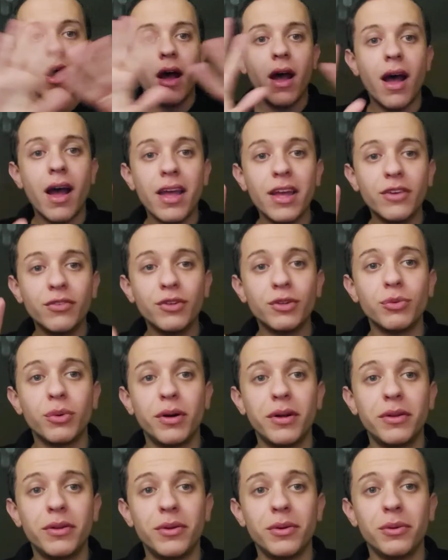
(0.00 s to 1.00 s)
Hi
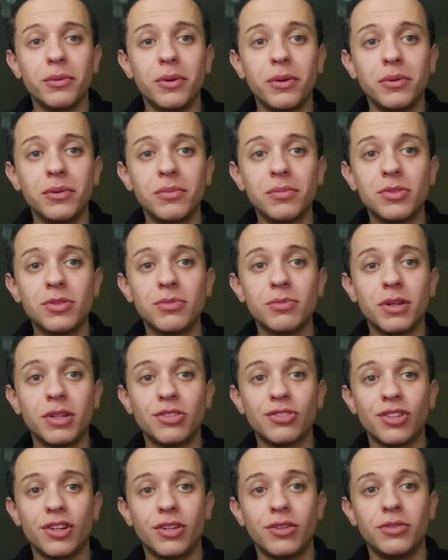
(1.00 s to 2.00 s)
everyone, welcome to my
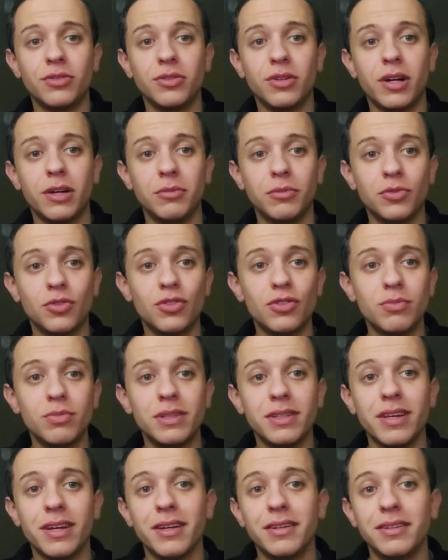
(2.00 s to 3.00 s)
channel. I'm Crispy
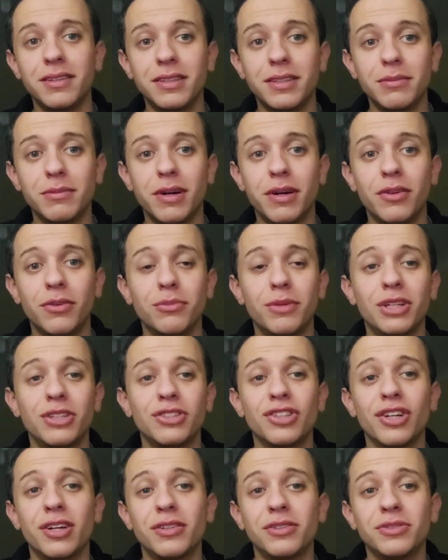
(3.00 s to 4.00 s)
Kareem, and on my
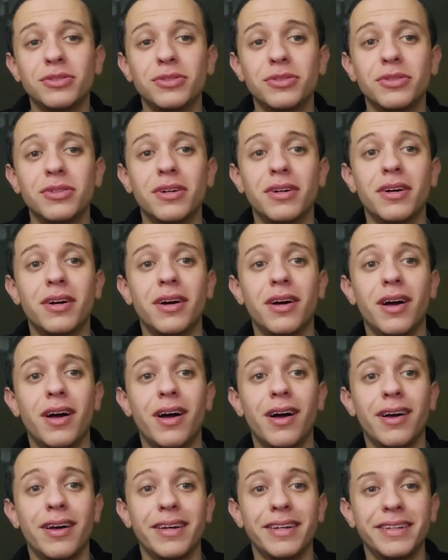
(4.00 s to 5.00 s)
channel
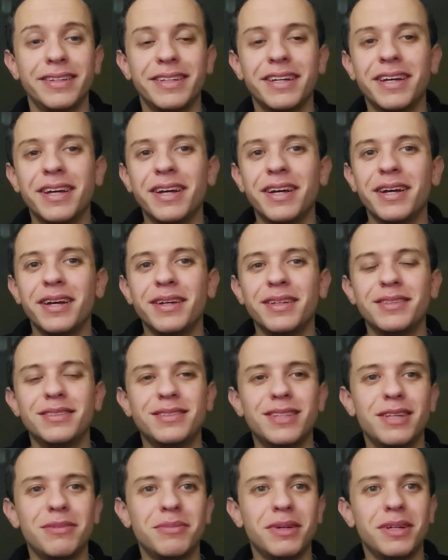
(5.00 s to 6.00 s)
I
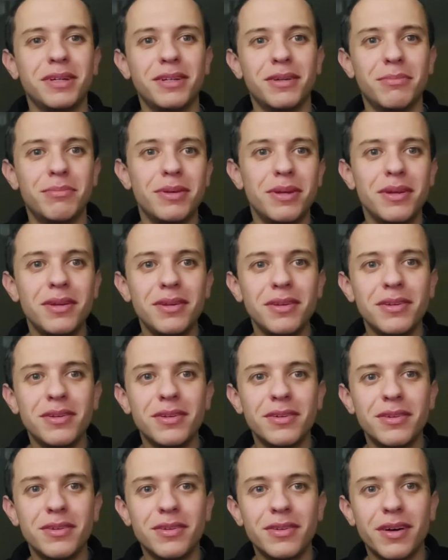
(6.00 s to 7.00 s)
say my
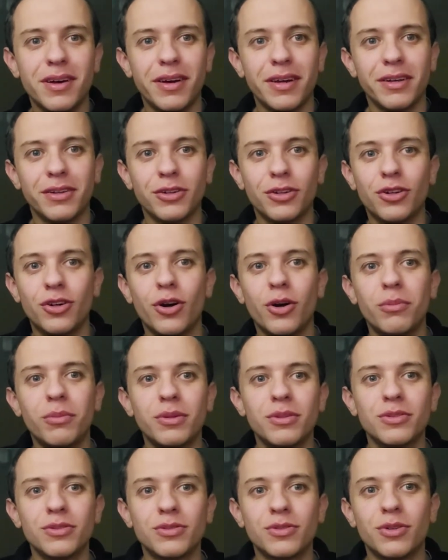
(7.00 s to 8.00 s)
opinion, I
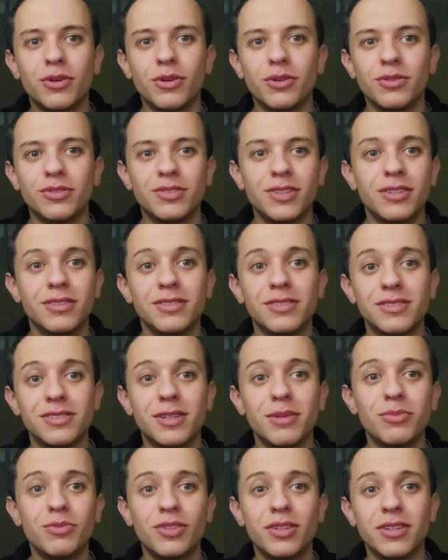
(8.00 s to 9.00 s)
comment on certain
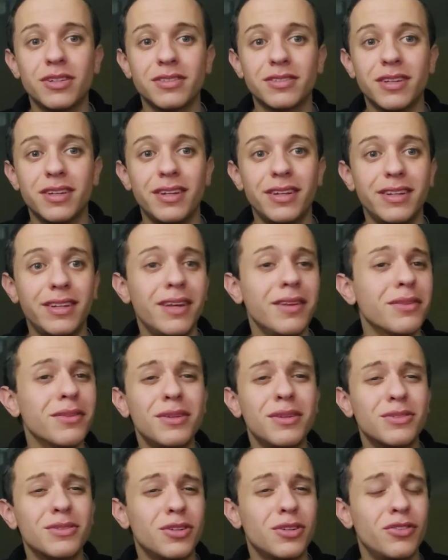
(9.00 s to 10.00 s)
subjects, and I get
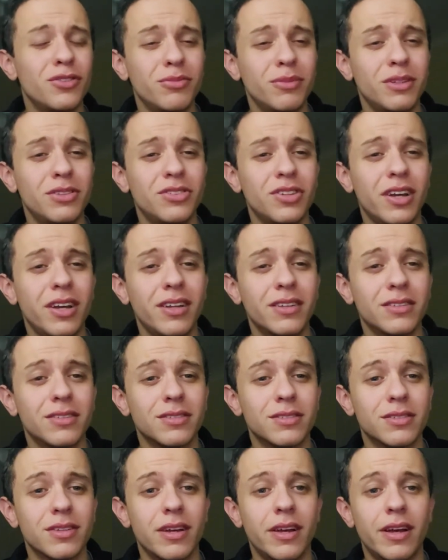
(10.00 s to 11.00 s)
things off my
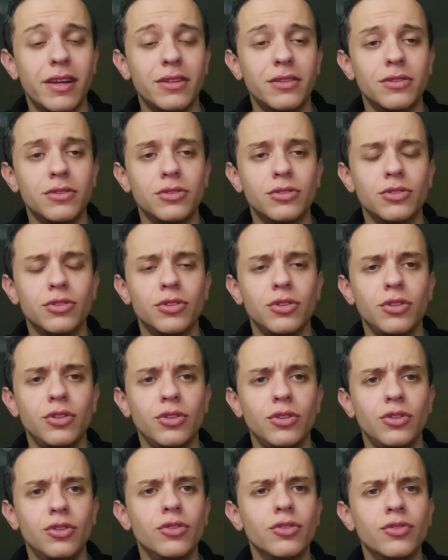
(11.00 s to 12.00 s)
chest. And
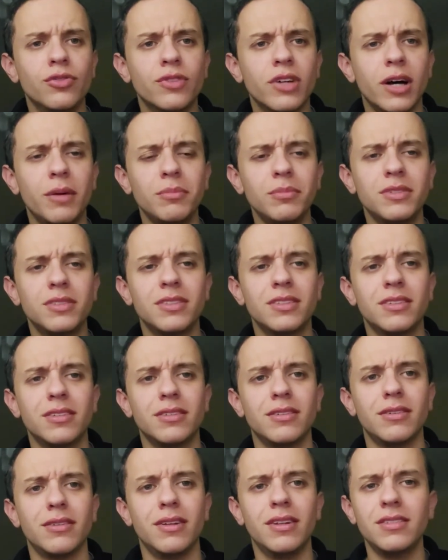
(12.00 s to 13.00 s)
you've come
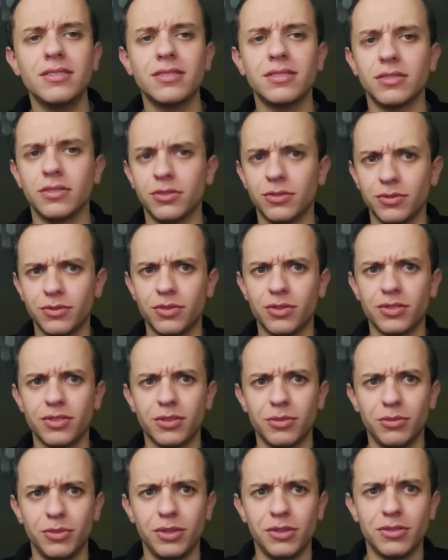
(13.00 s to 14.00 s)
to listen for
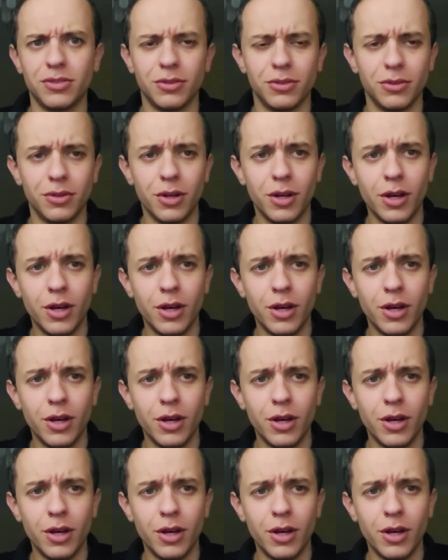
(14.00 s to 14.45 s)
some reason.